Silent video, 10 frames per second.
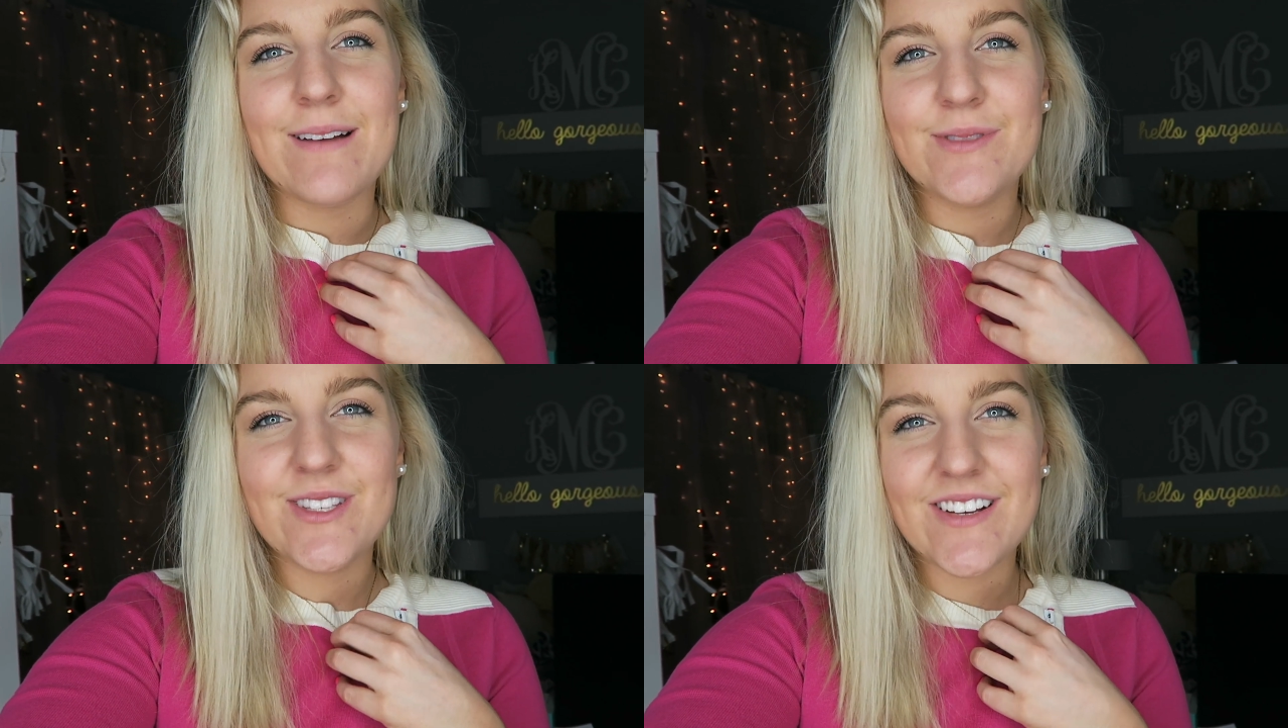
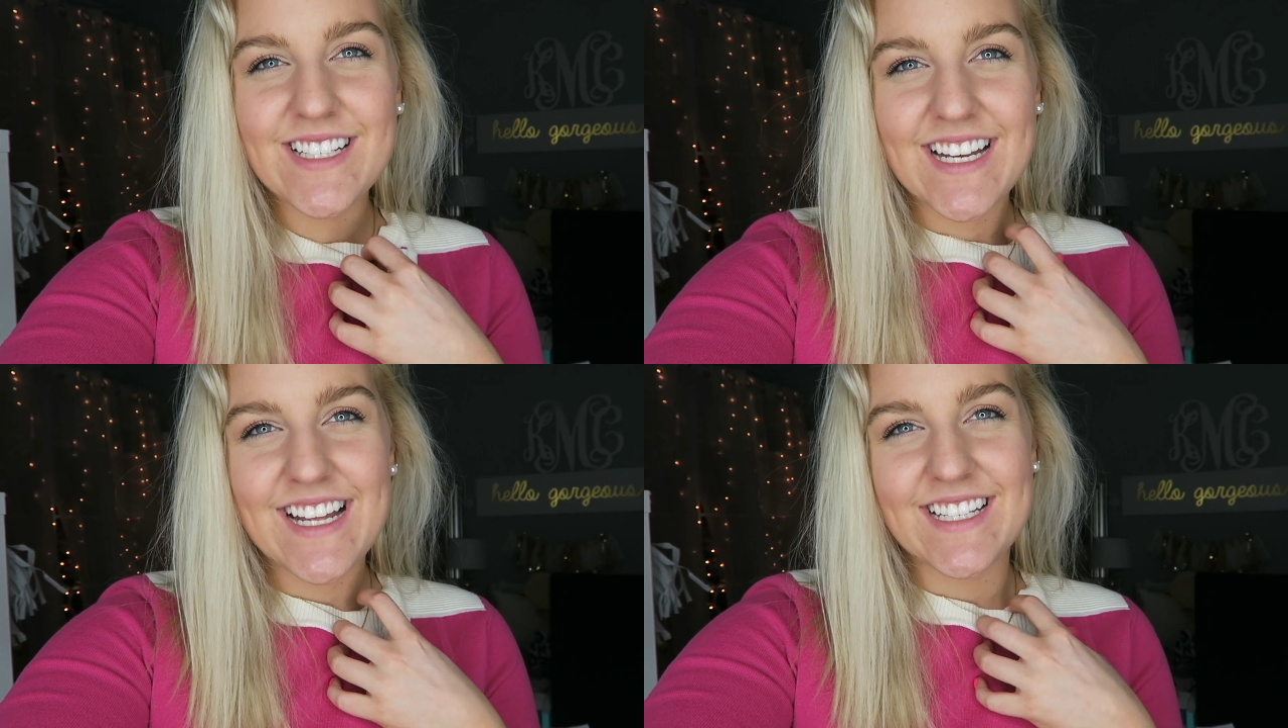I'm so
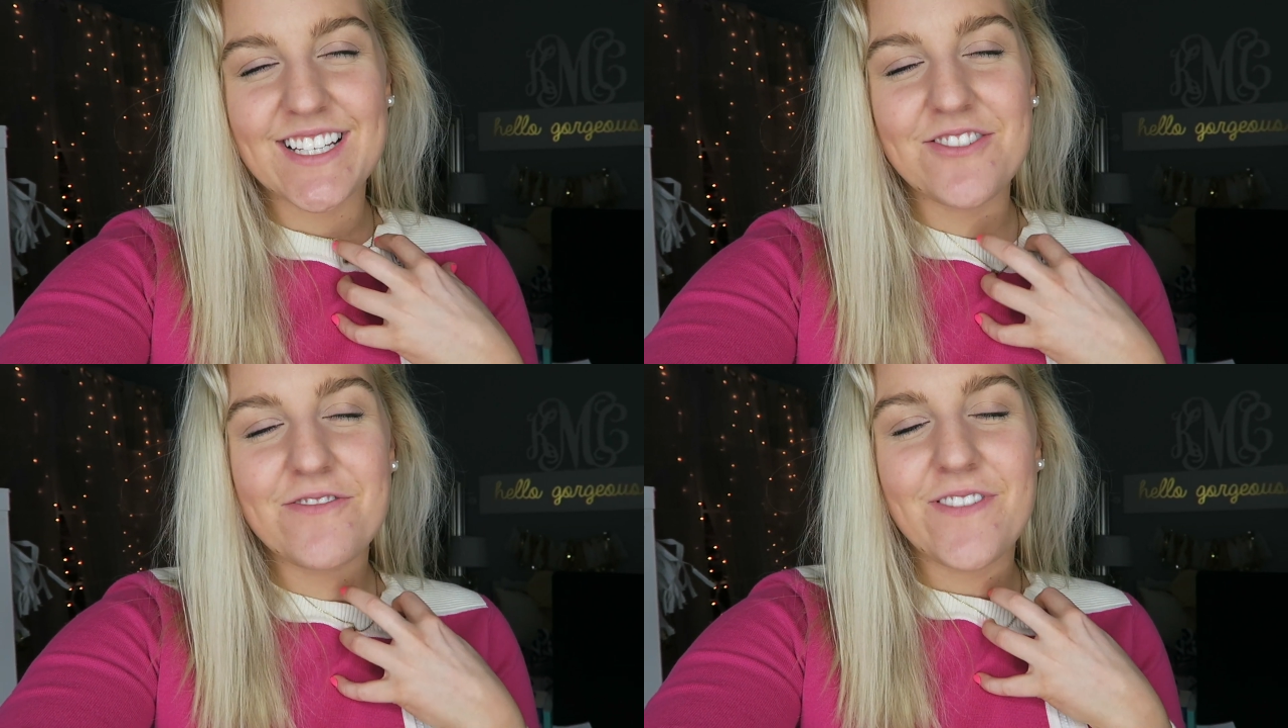excited. It's
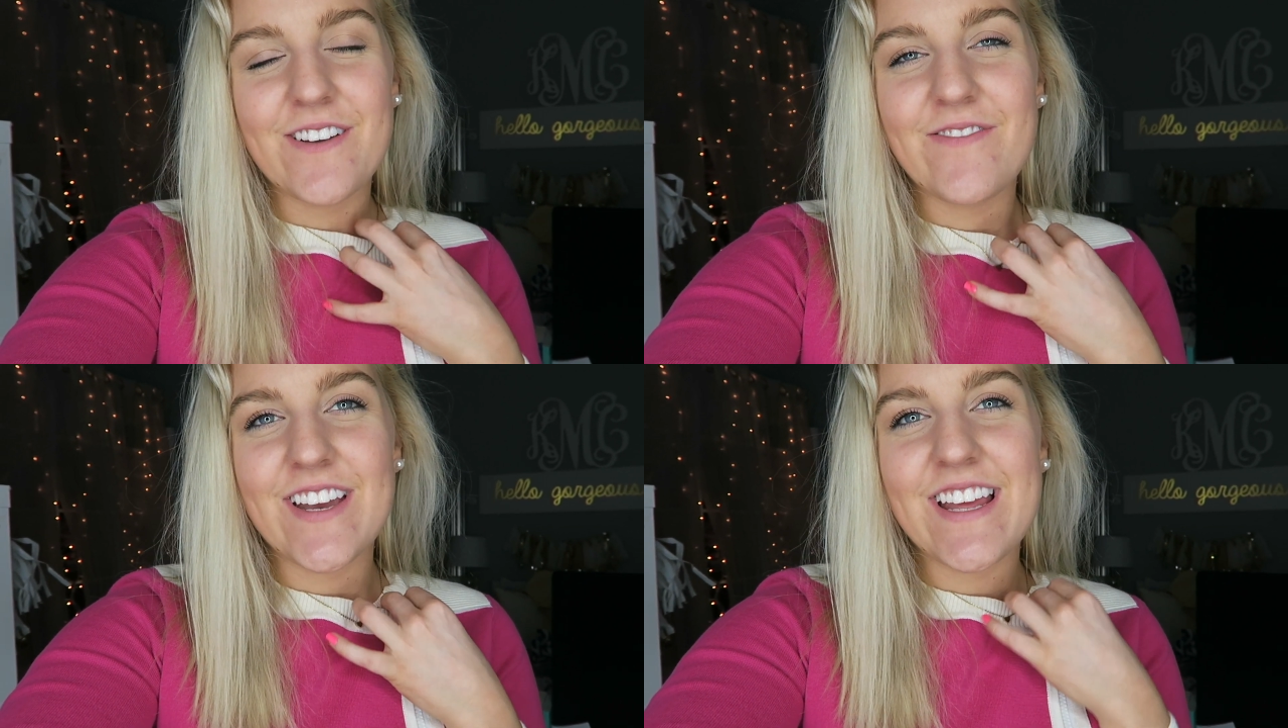such a
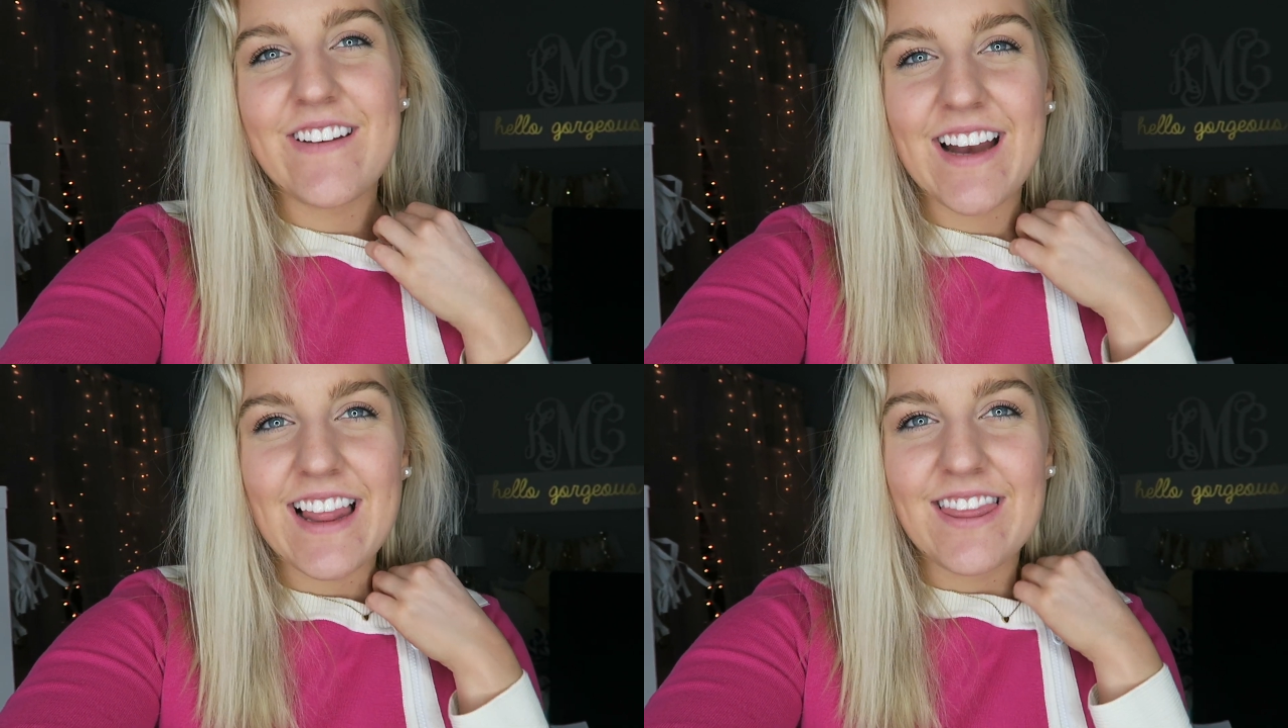fun video
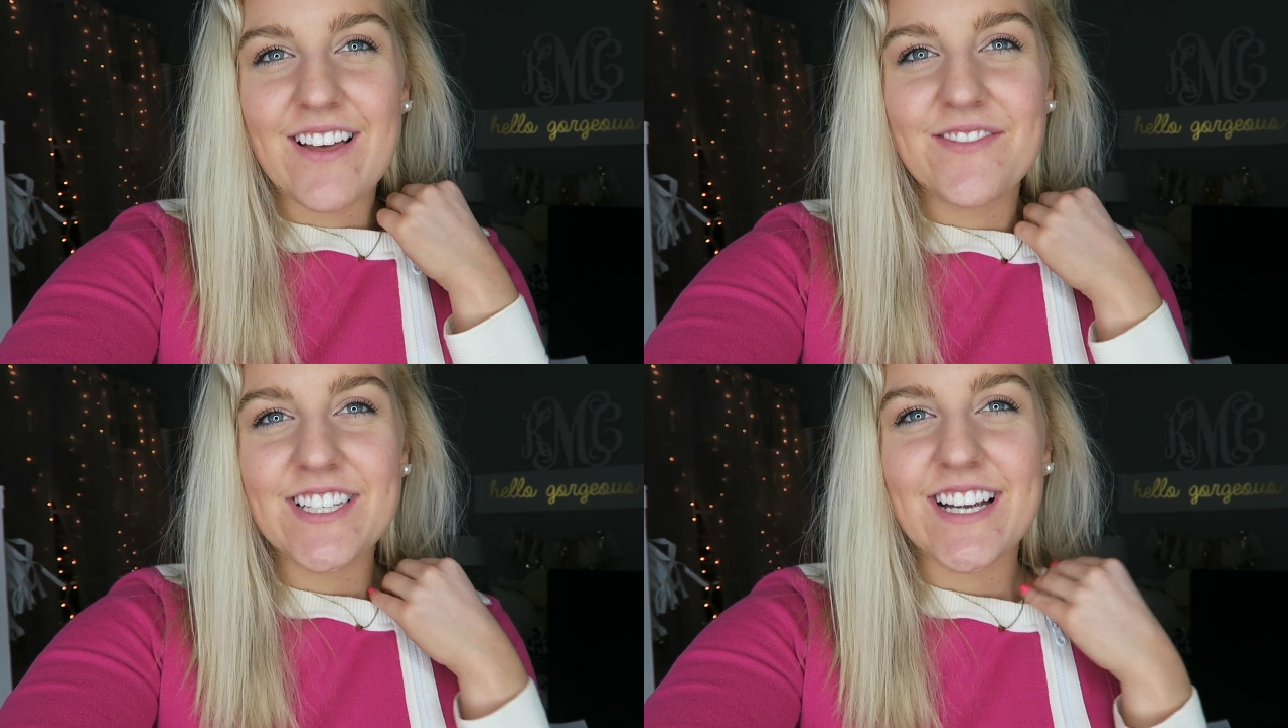and I
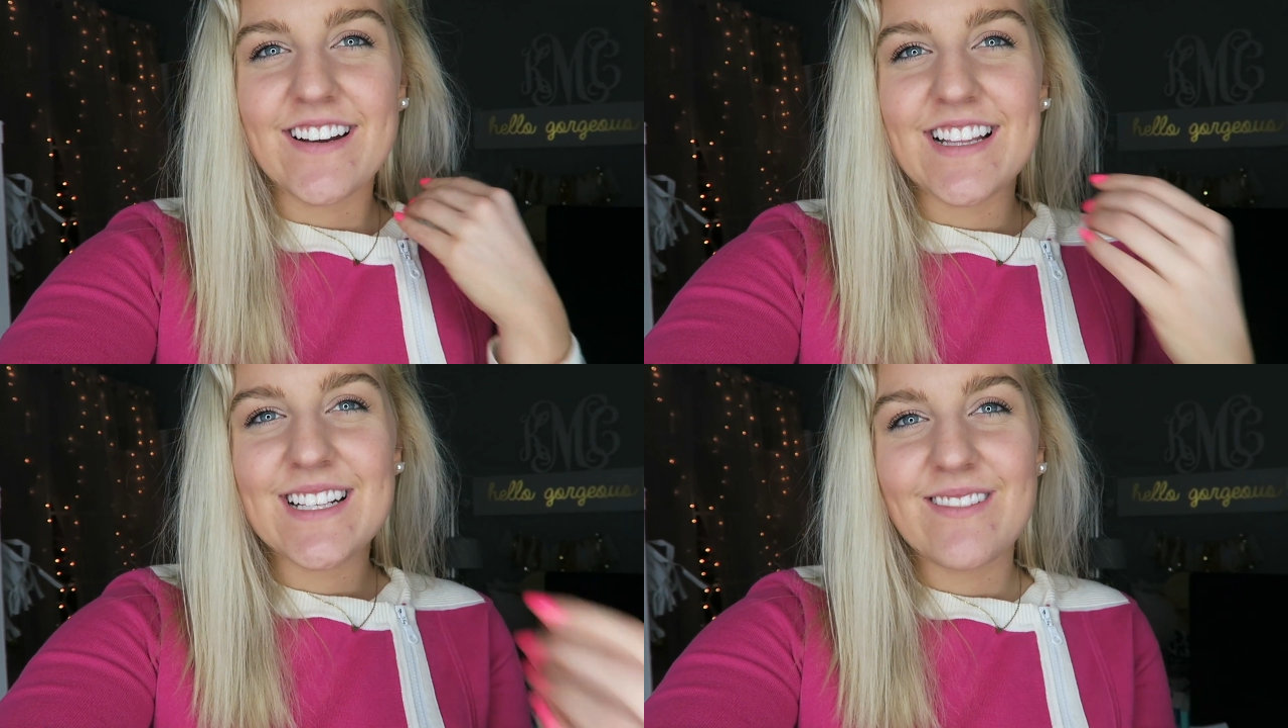love
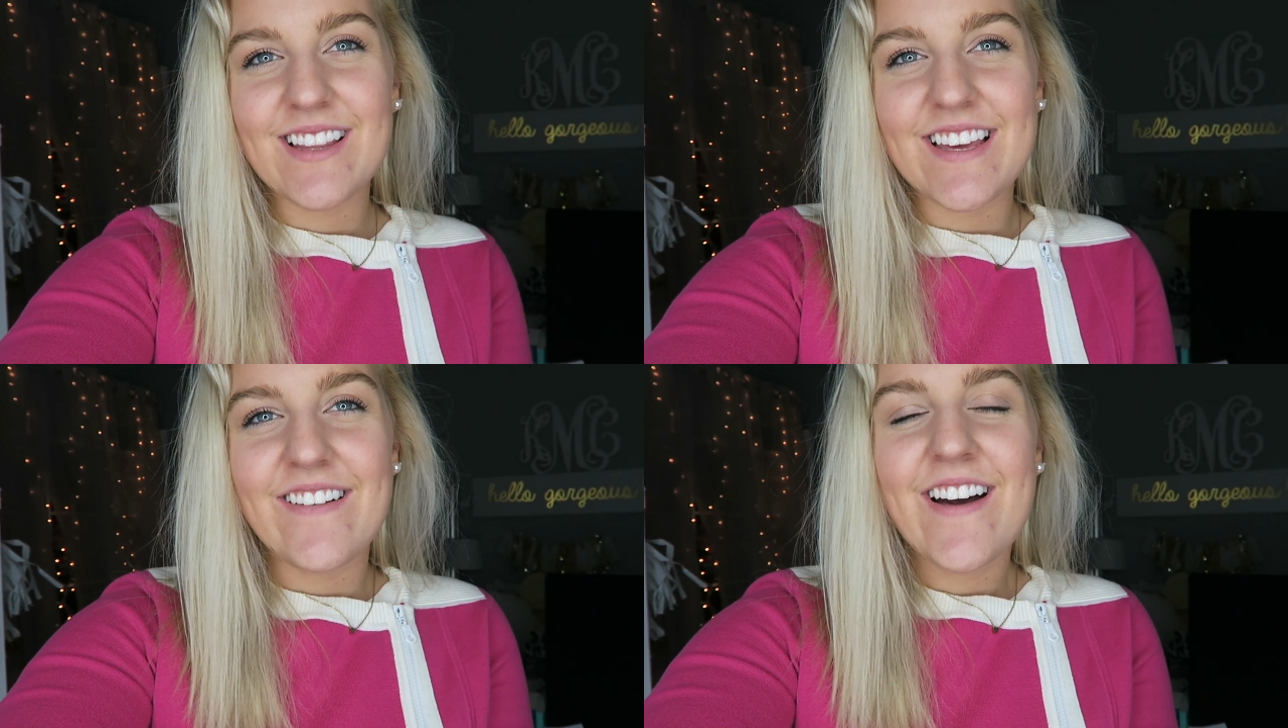sharing these with you.